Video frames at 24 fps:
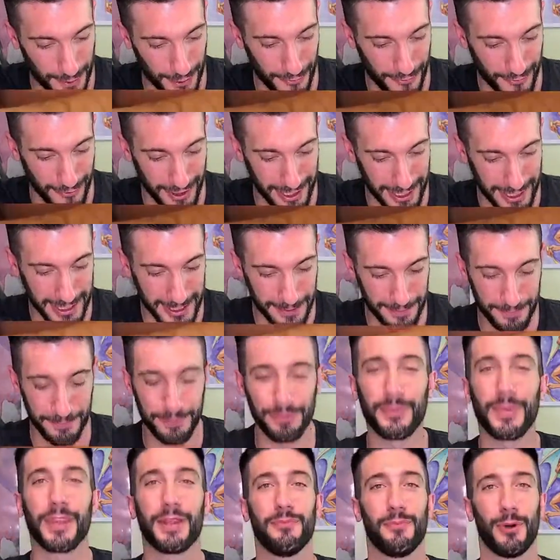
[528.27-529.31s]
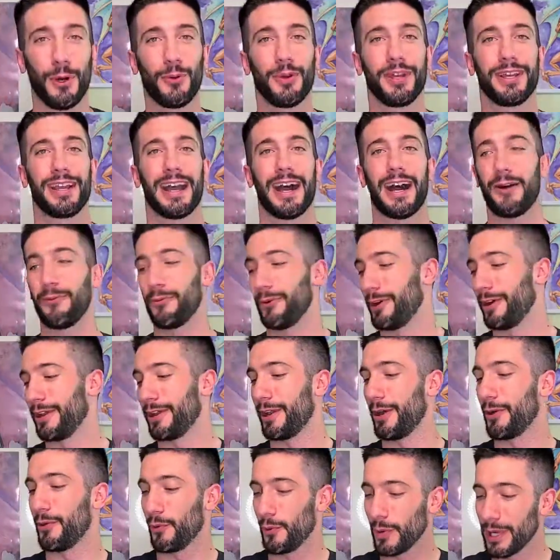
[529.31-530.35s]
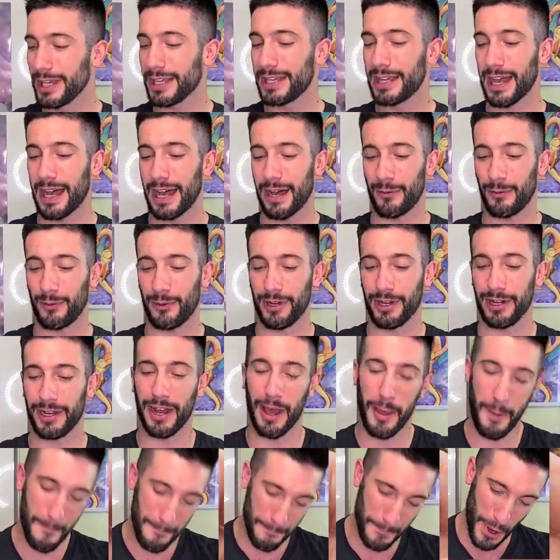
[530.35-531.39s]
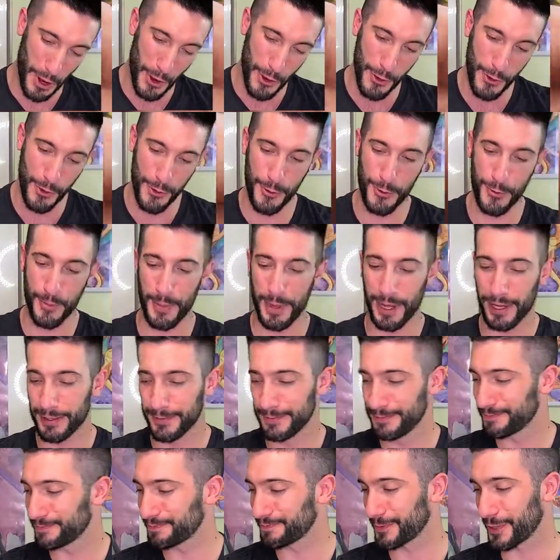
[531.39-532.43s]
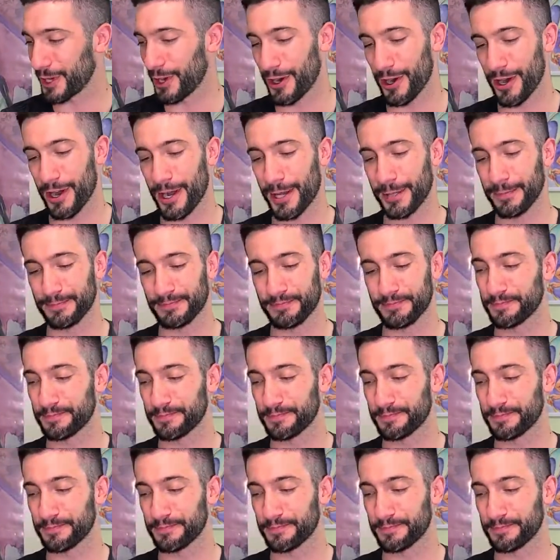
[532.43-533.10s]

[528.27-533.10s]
perfect, but we got one. We got one. Boom. All right